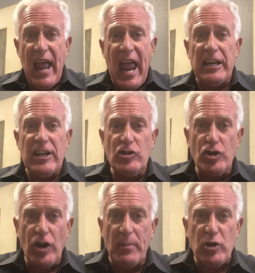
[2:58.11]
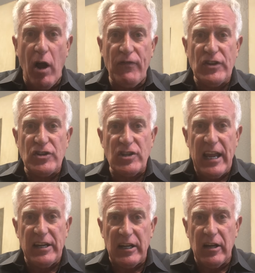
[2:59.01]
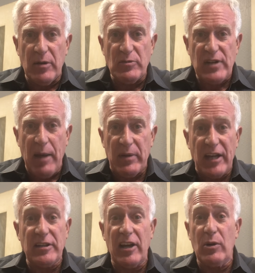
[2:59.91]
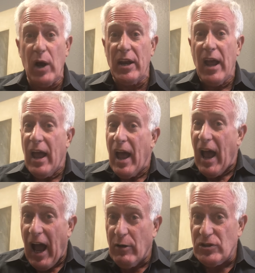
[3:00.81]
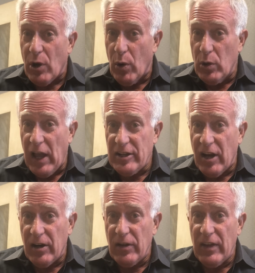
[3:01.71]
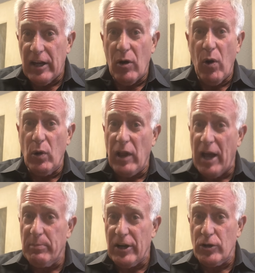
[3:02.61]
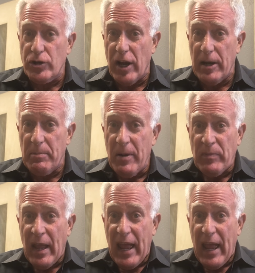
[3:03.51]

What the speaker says: And he jumps off the stand and comes at me. I tell you what, I was a whole lot younger then, a whole lot better shape.